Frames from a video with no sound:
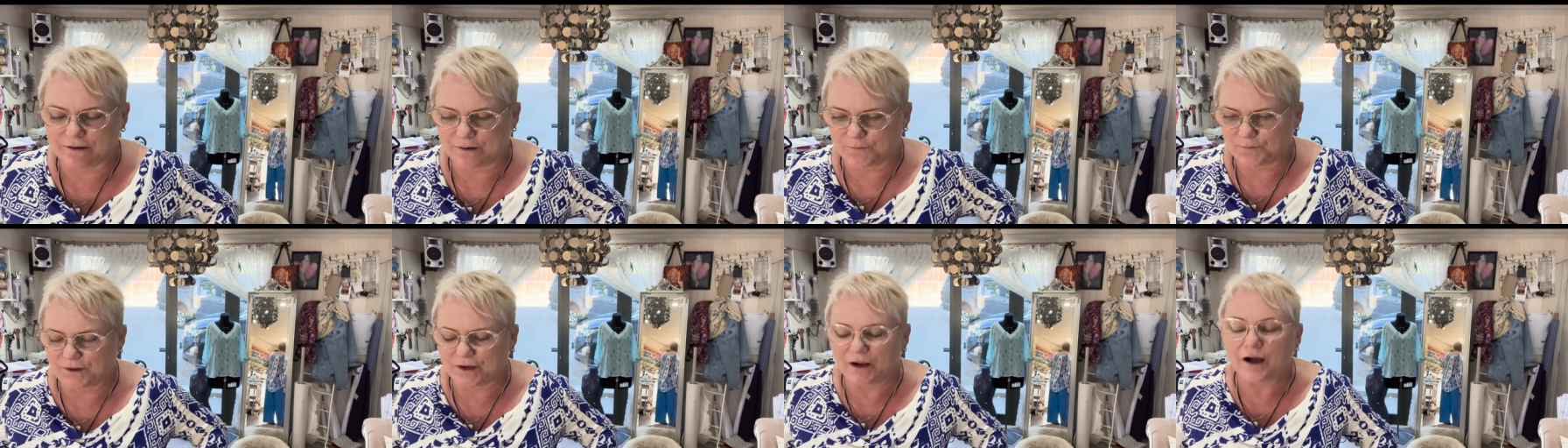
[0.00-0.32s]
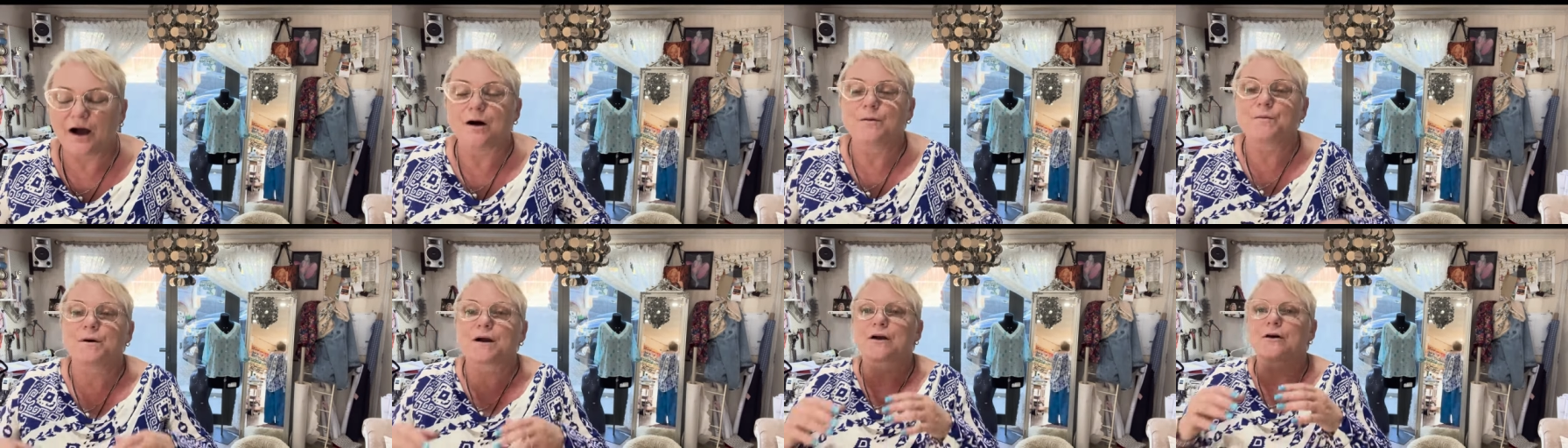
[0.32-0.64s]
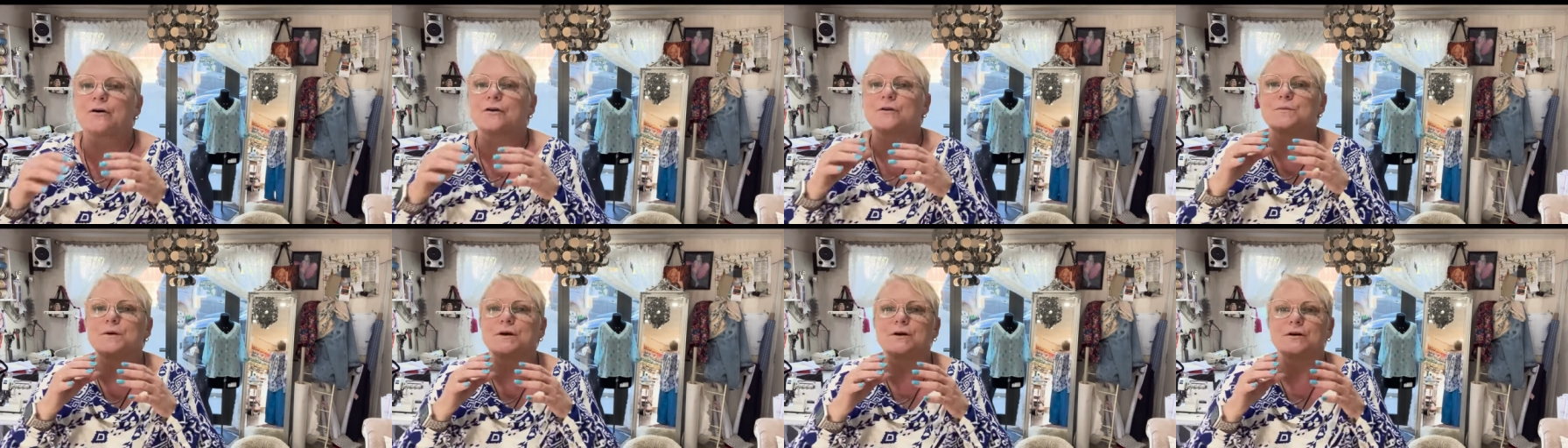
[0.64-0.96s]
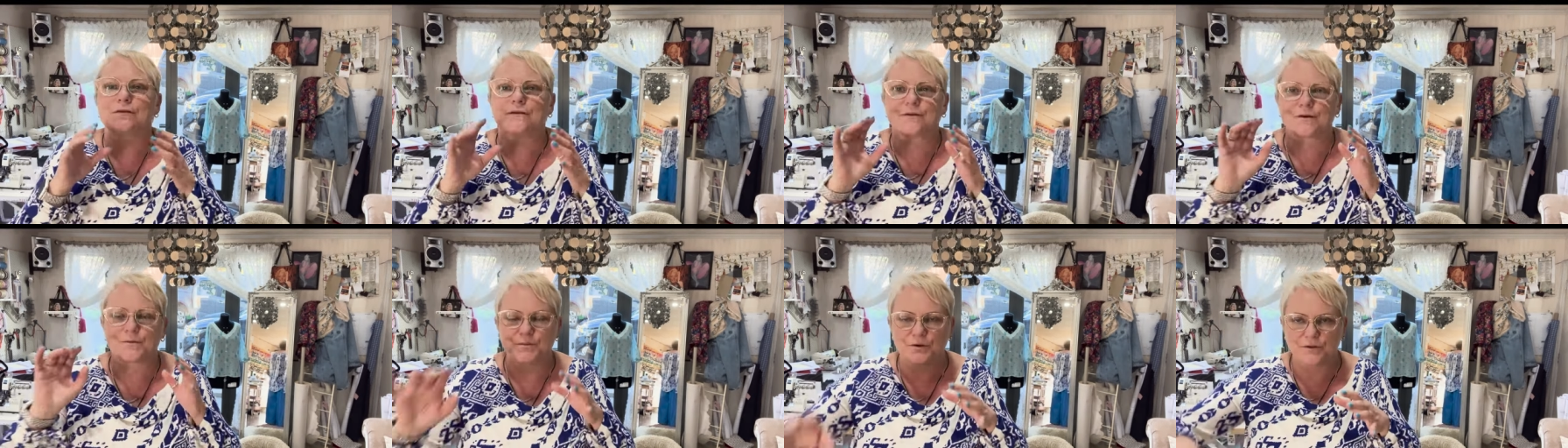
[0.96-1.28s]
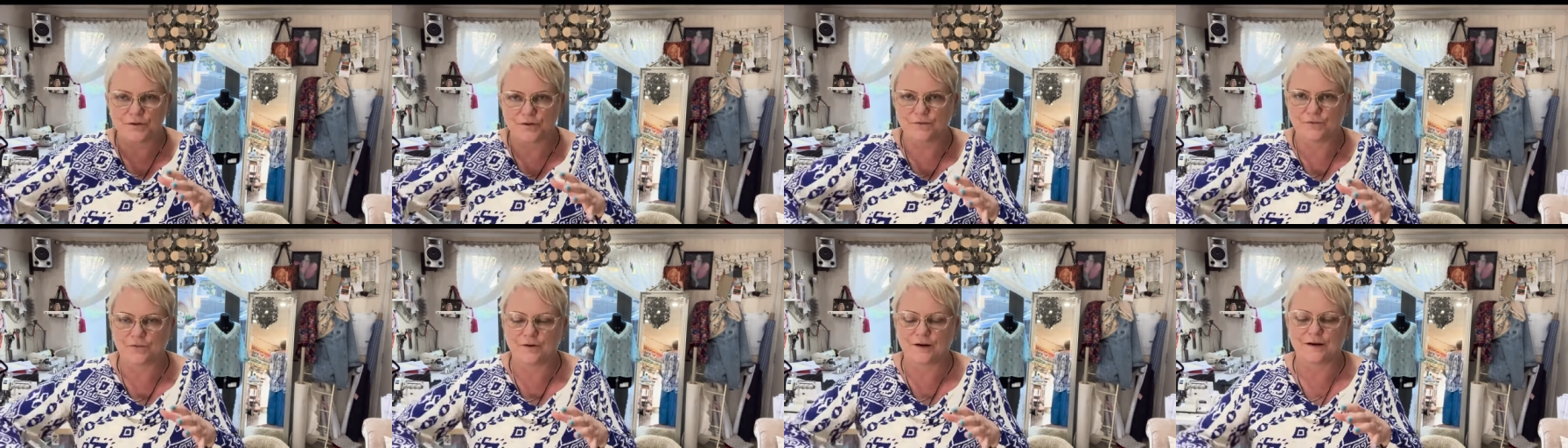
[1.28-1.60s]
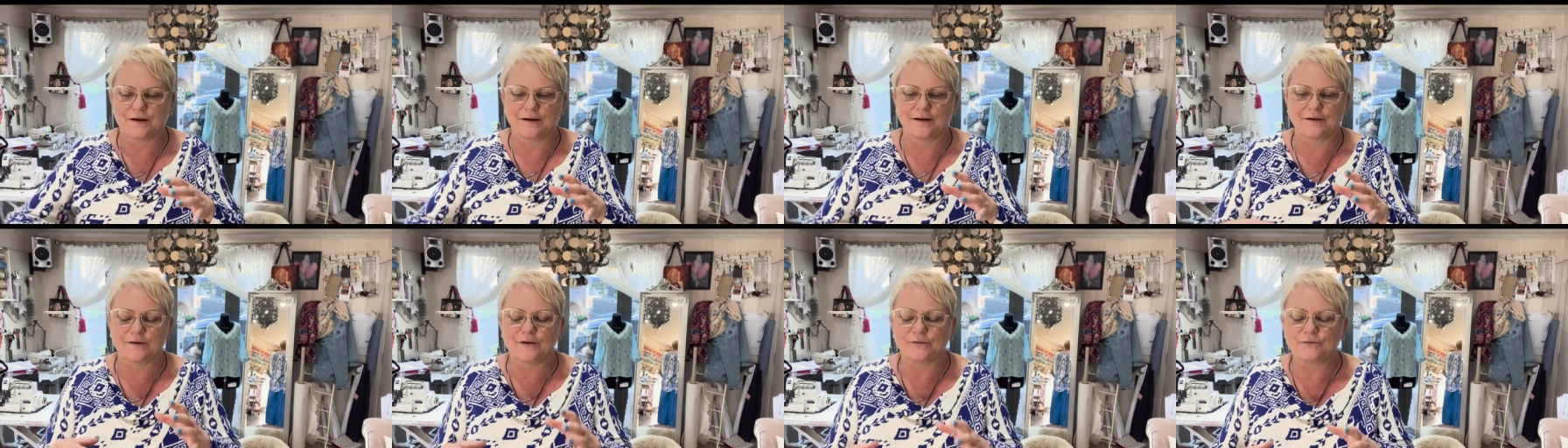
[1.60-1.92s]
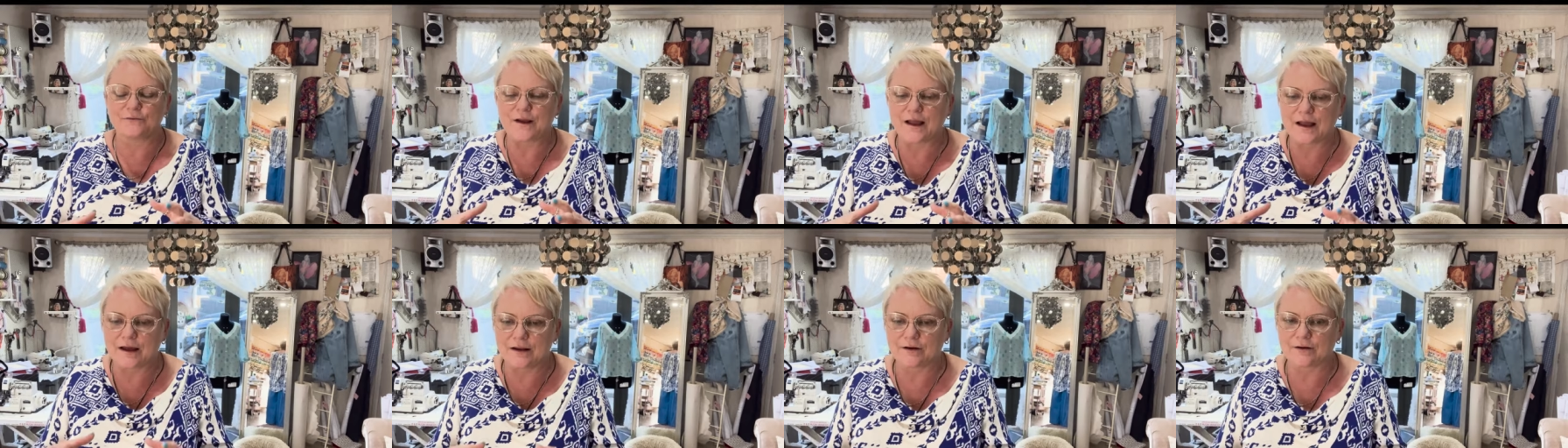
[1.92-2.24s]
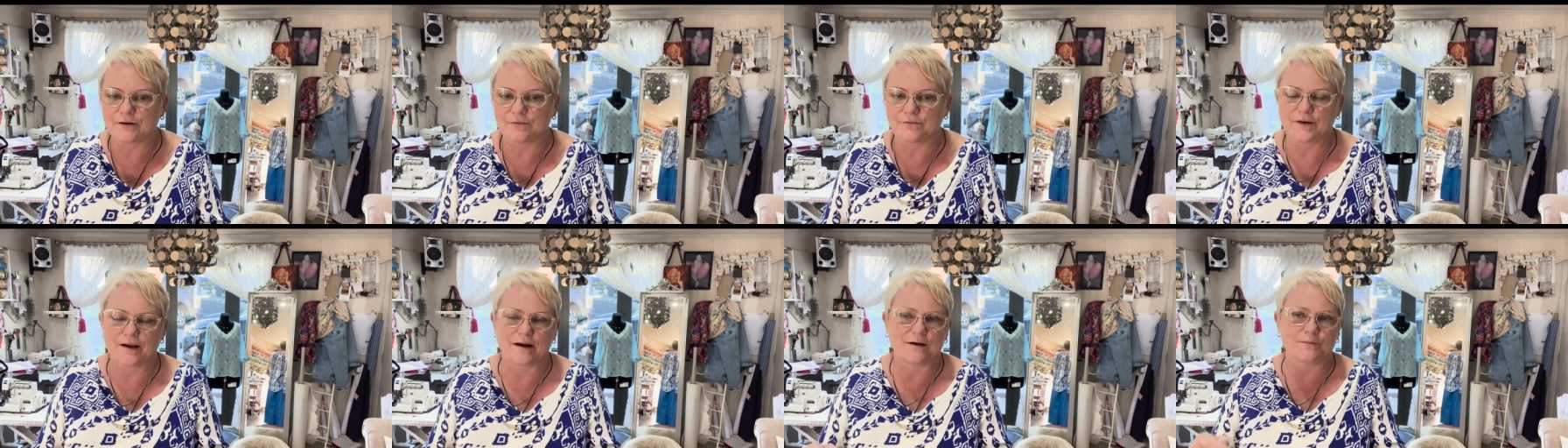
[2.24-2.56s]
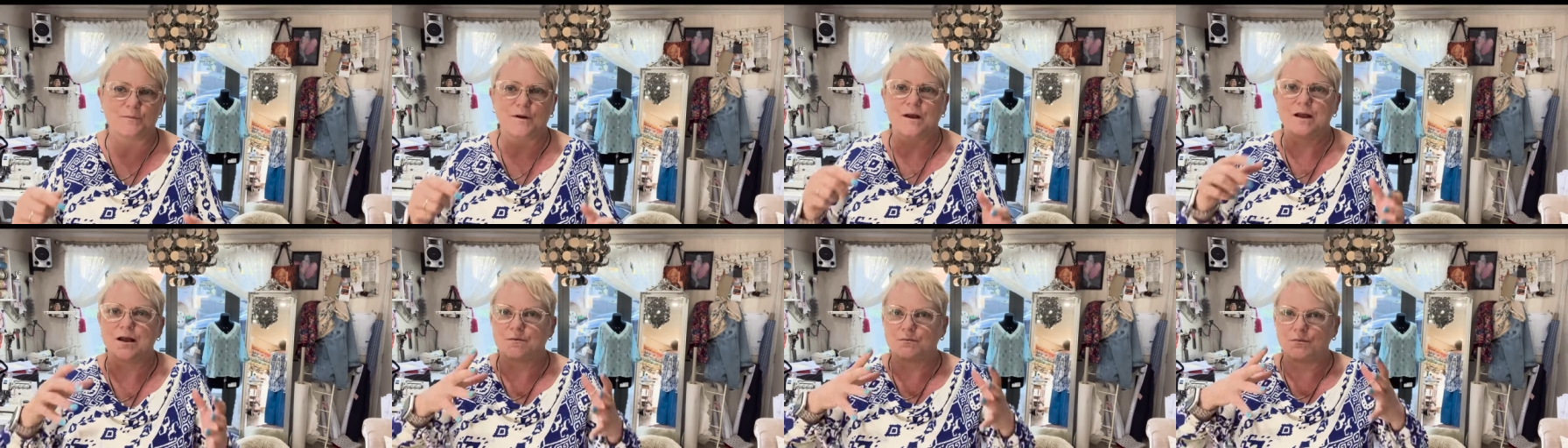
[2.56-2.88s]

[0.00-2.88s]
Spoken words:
I went, oh my God, oh my God. So I put the phone out. So I found him.